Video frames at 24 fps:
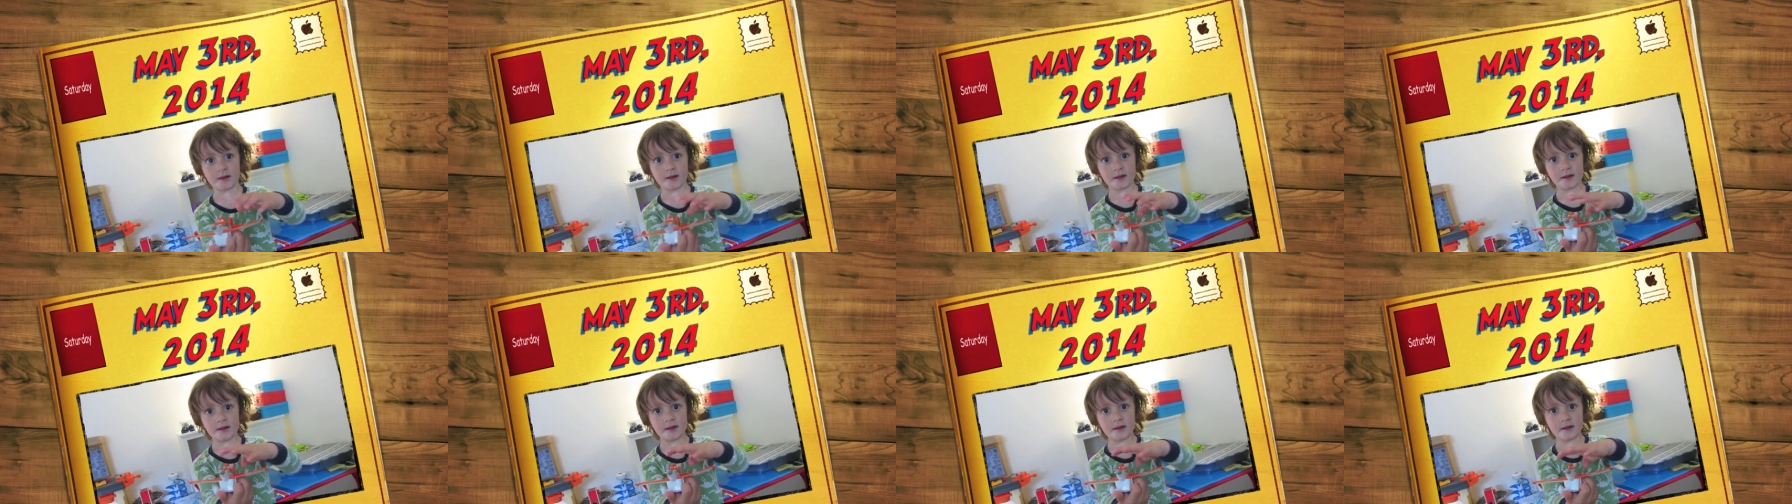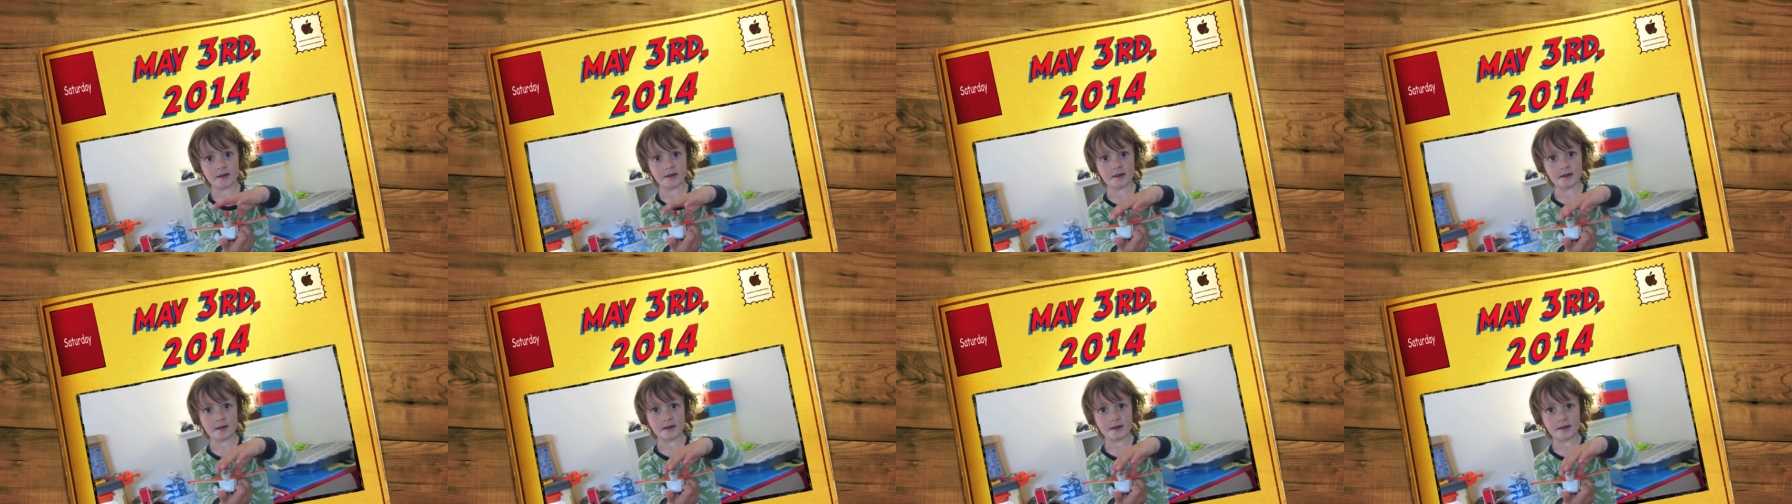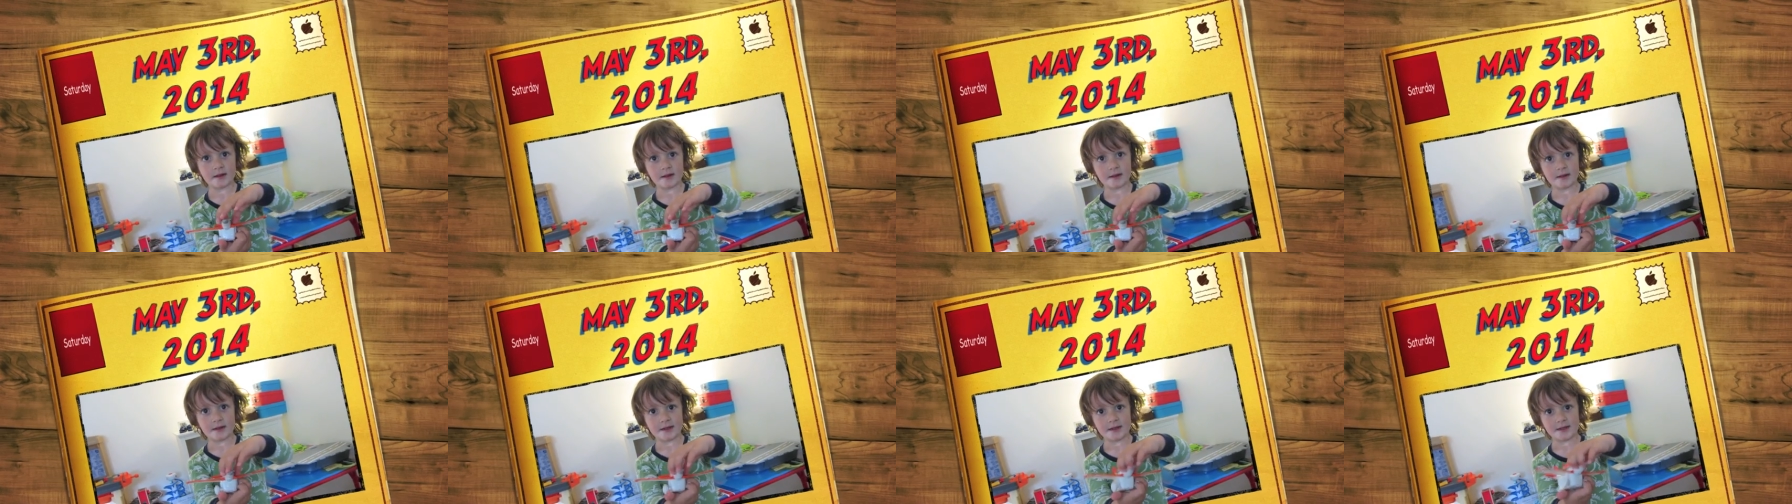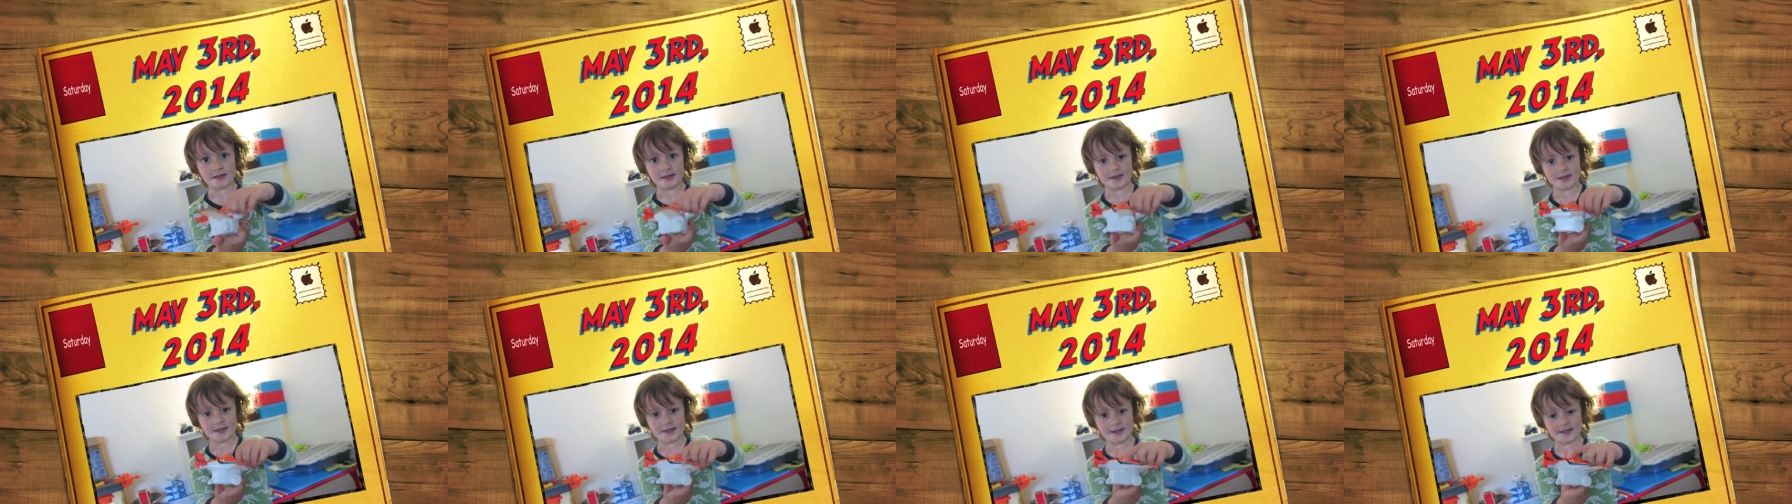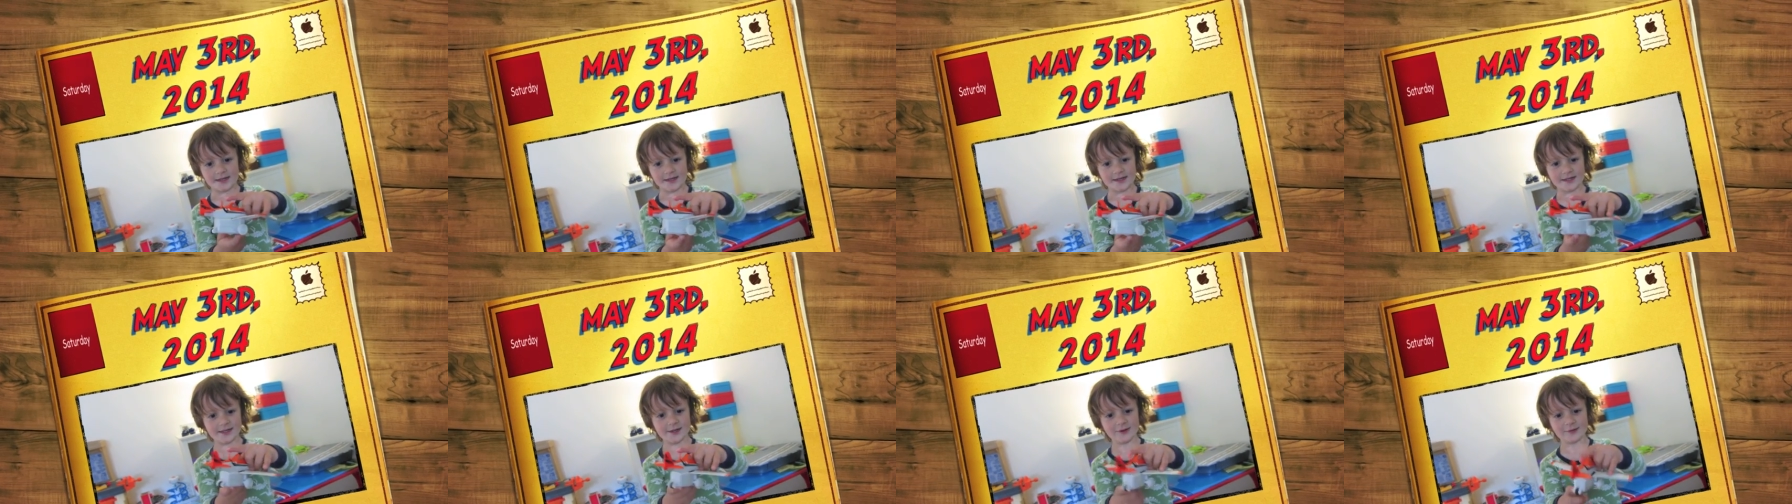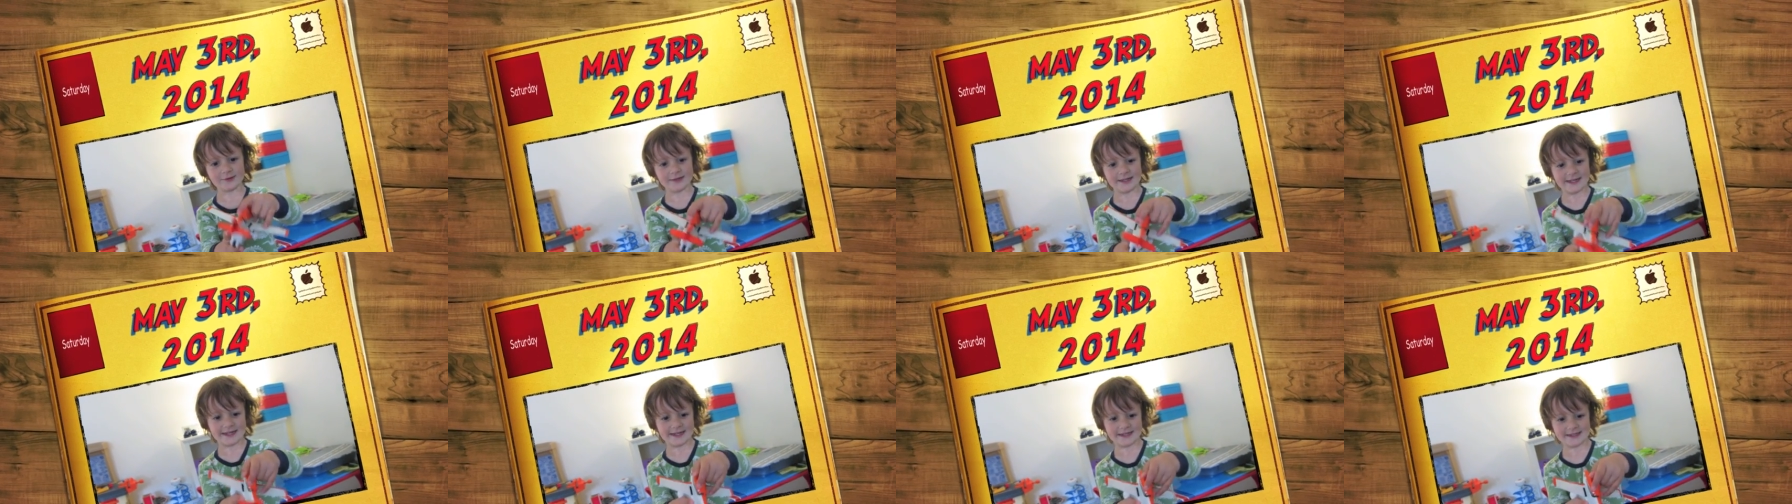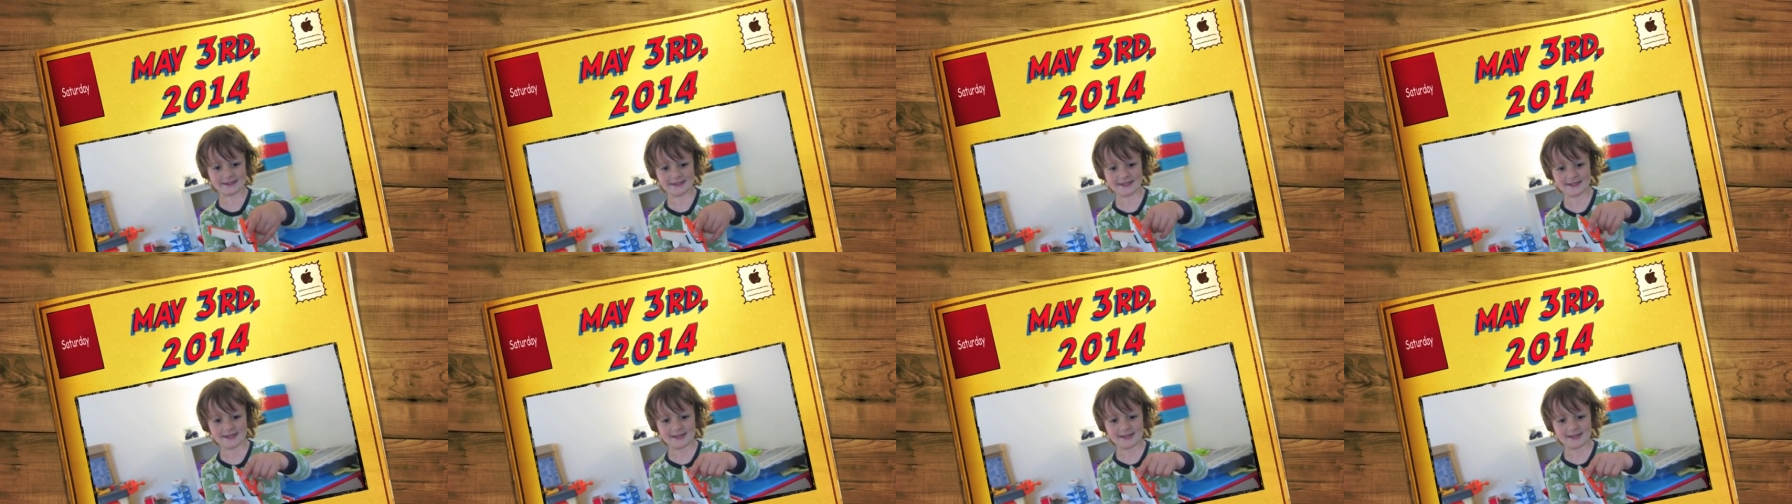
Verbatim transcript: who bought you that toy? You did.